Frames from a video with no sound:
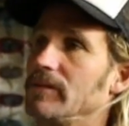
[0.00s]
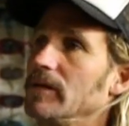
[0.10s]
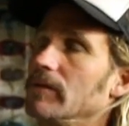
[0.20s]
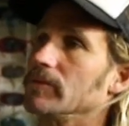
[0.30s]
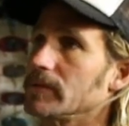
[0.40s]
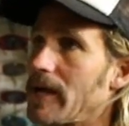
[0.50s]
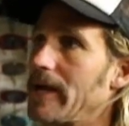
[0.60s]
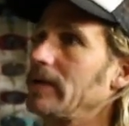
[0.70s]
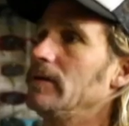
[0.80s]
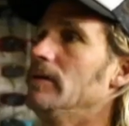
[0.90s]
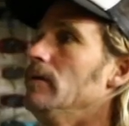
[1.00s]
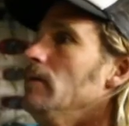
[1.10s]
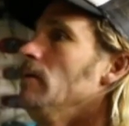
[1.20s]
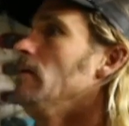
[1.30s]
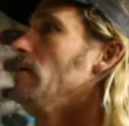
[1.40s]
You know, it was like
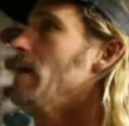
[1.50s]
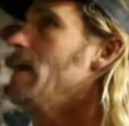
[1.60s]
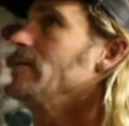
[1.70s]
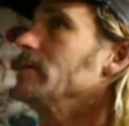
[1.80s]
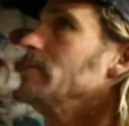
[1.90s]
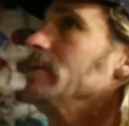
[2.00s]
having a